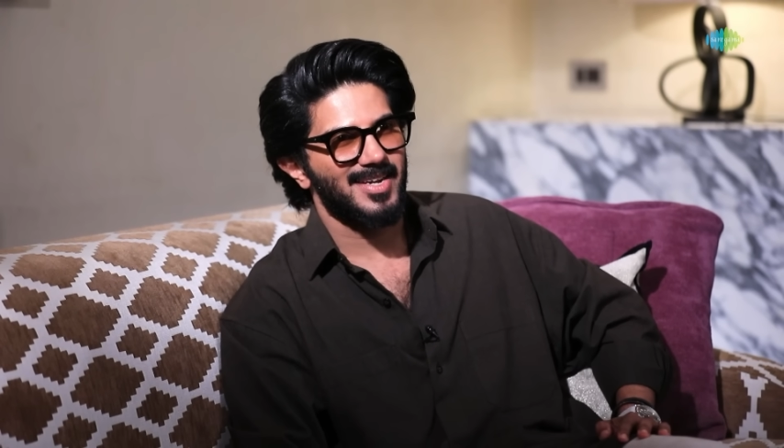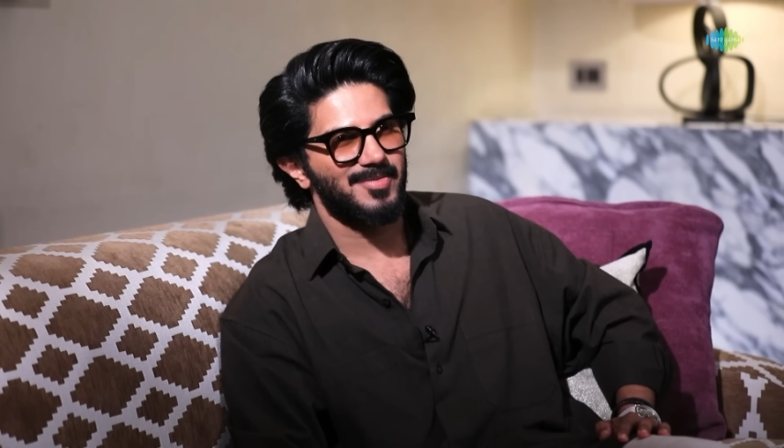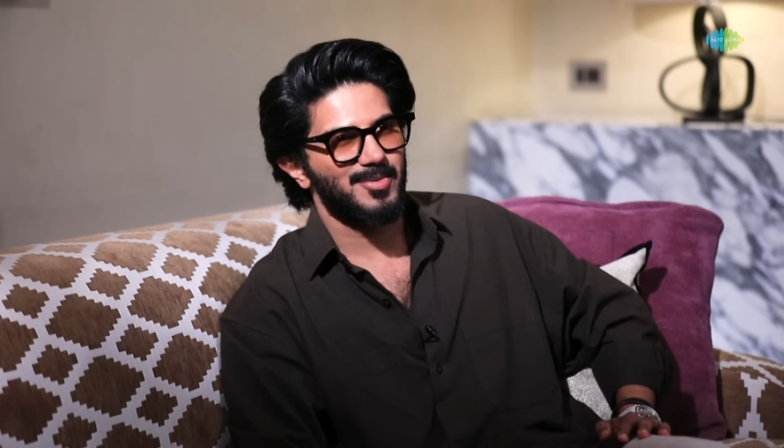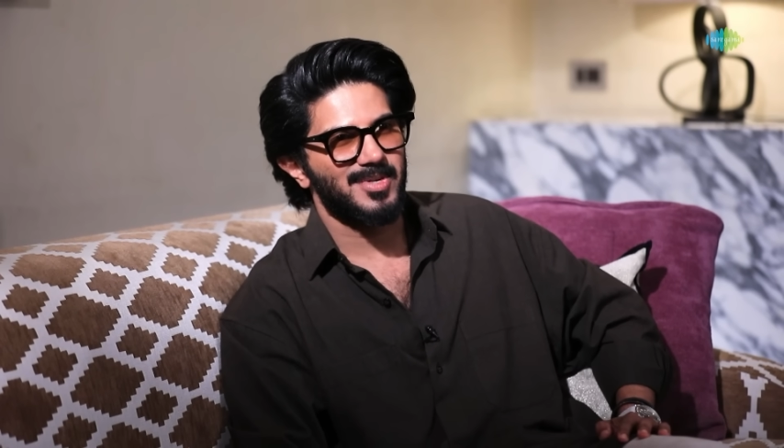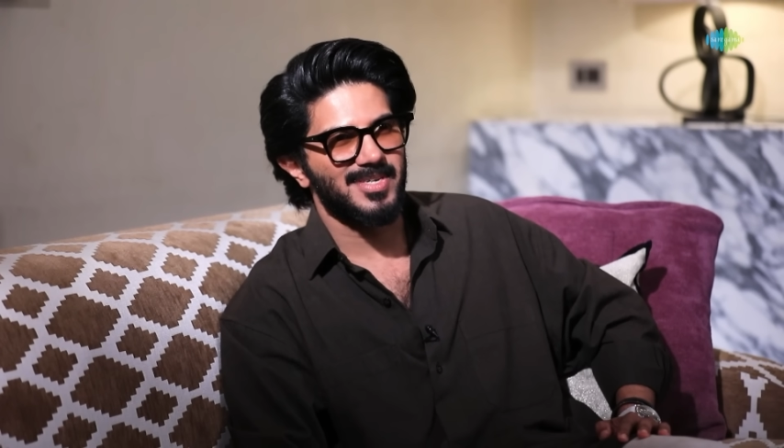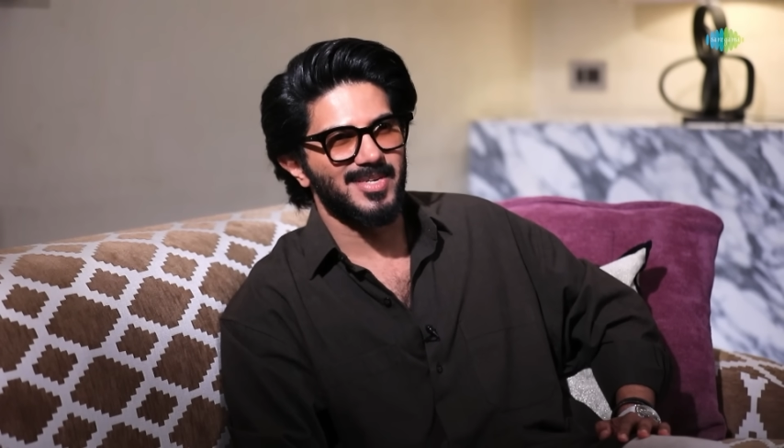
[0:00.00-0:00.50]

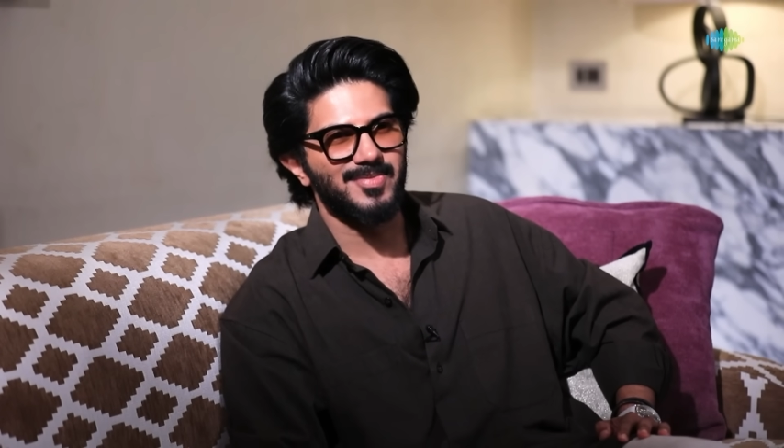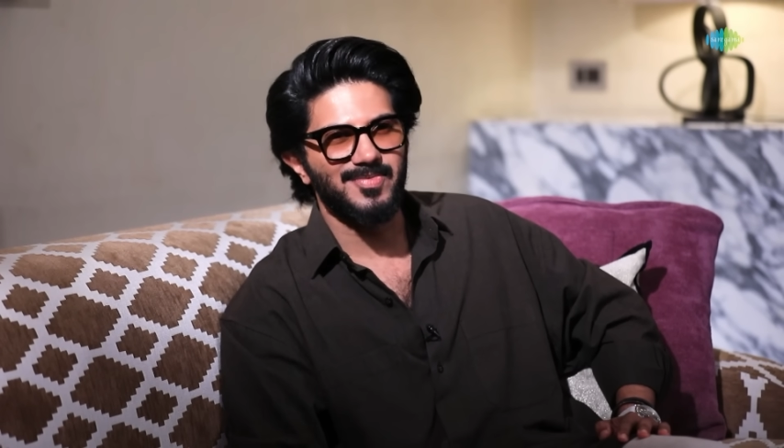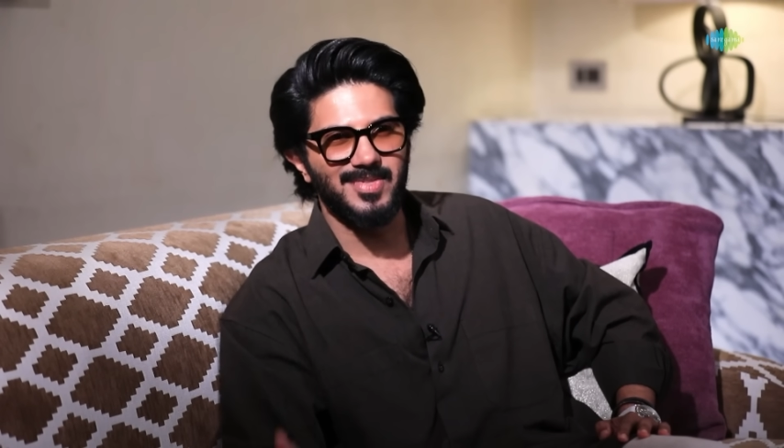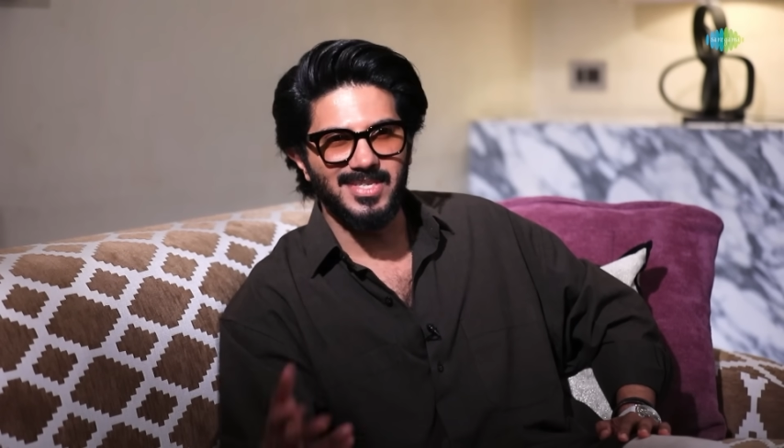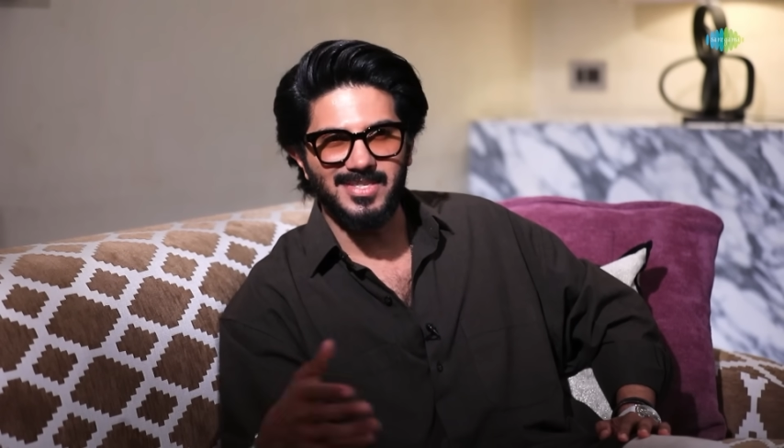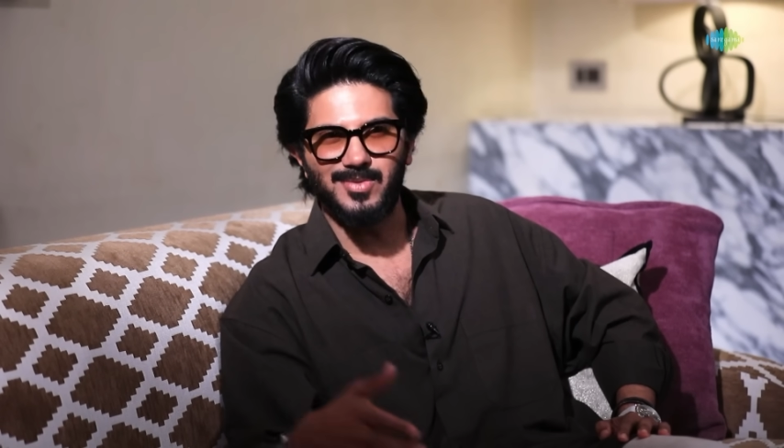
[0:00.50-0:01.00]
I love to
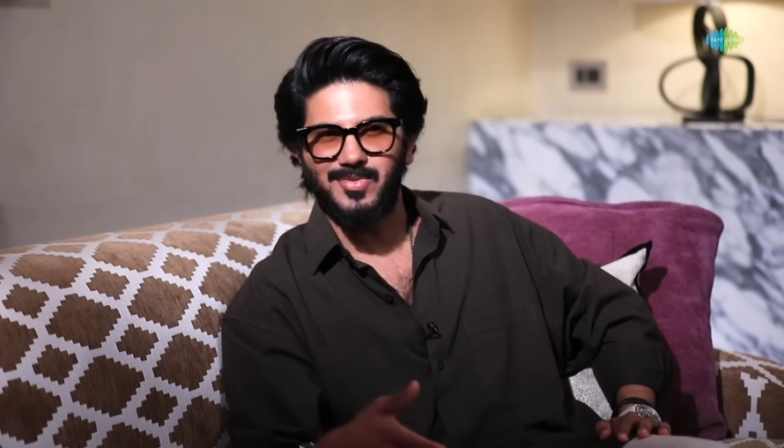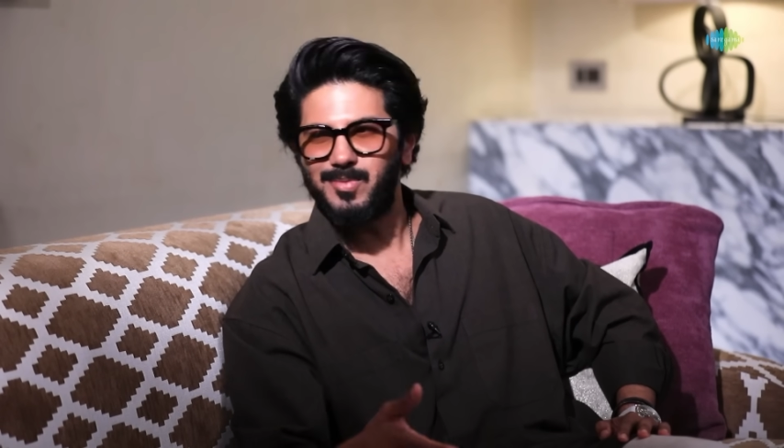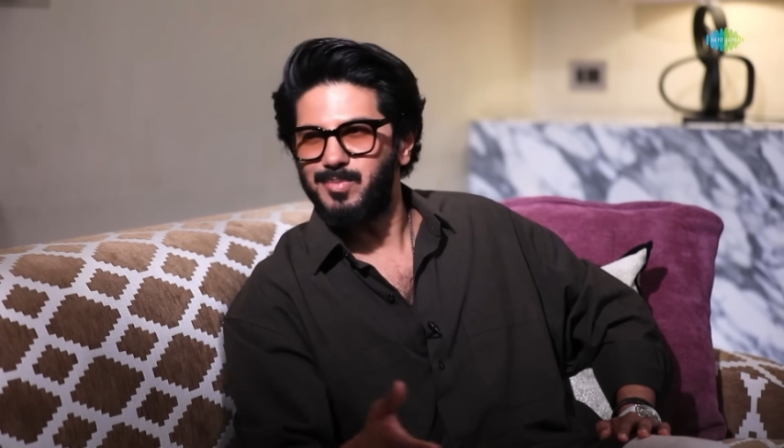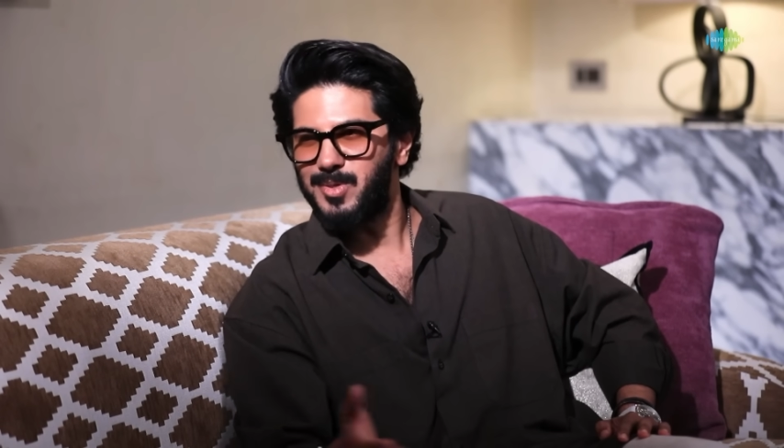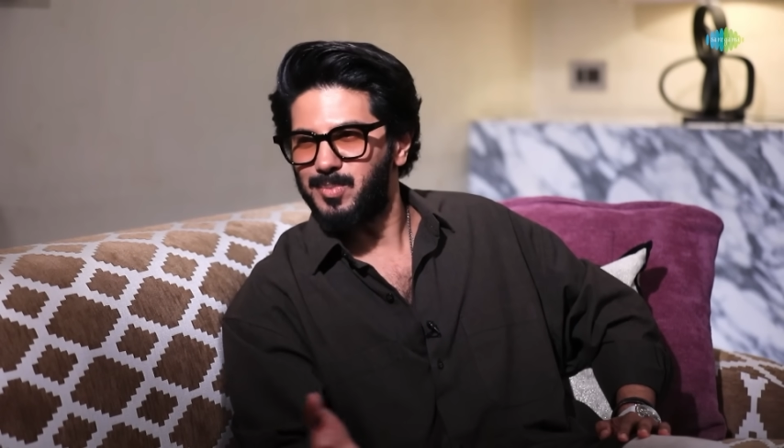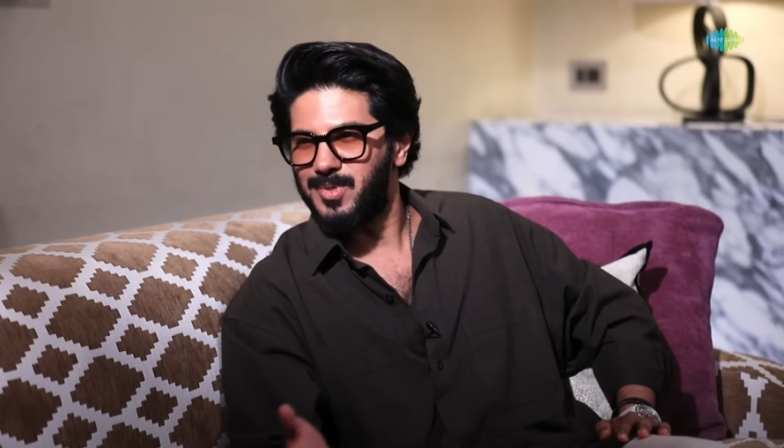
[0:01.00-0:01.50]
live these
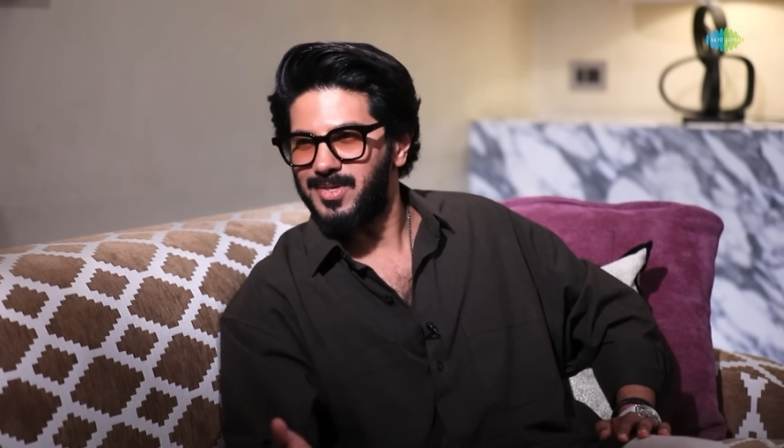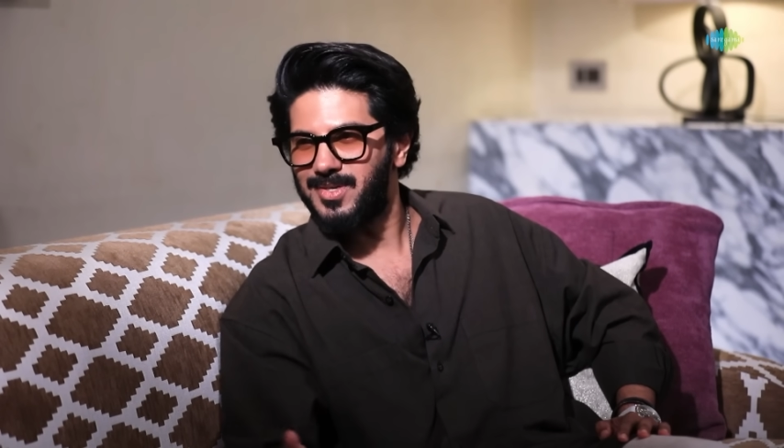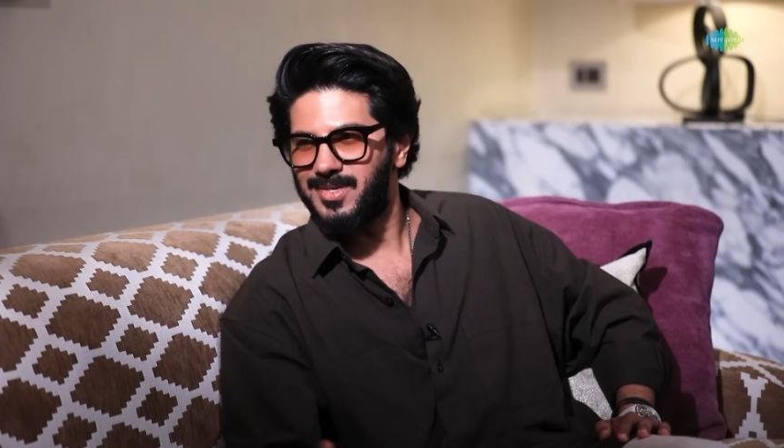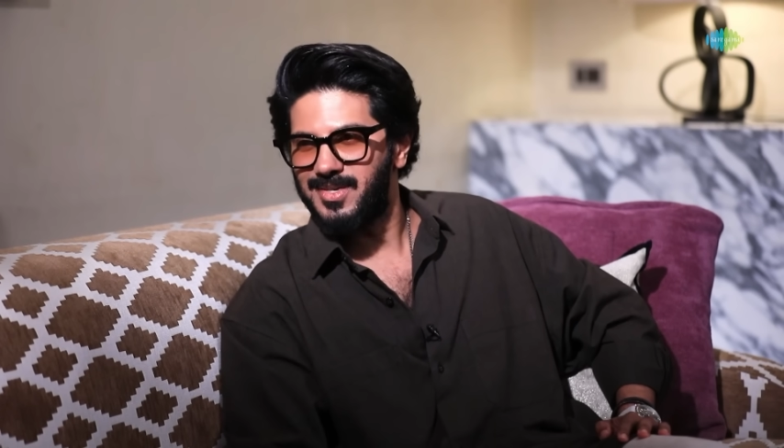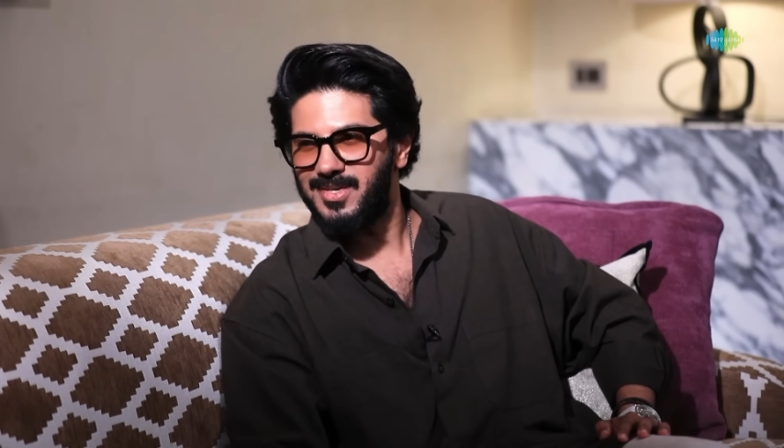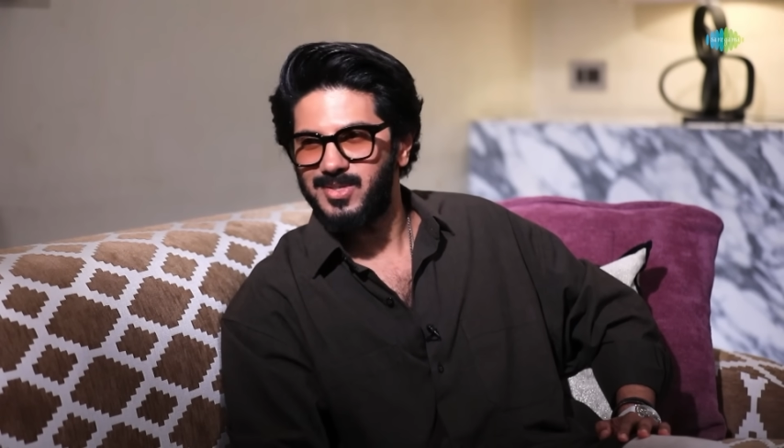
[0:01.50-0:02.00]
different
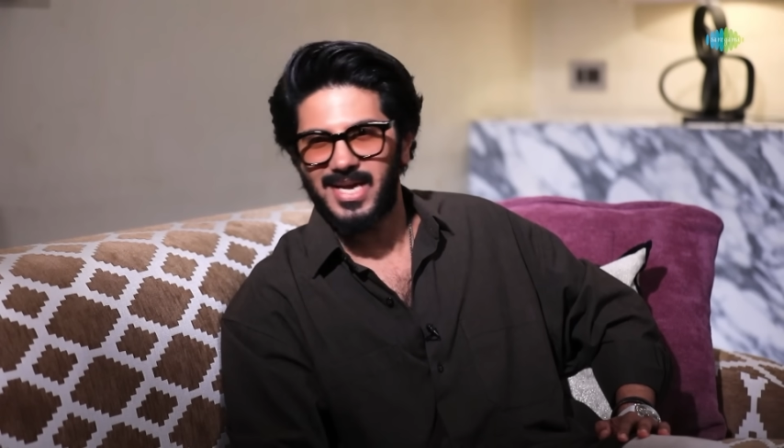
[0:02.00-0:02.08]
people.